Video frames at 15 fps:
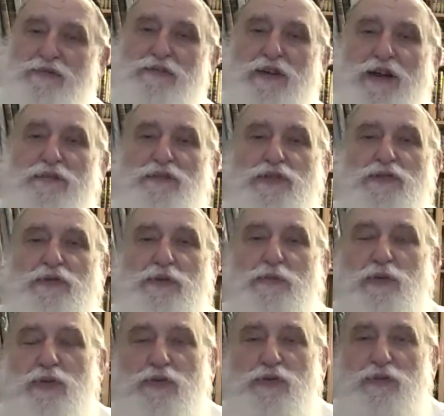Vav is
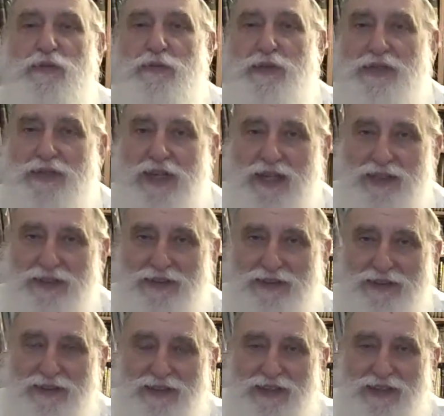removed from the Dalet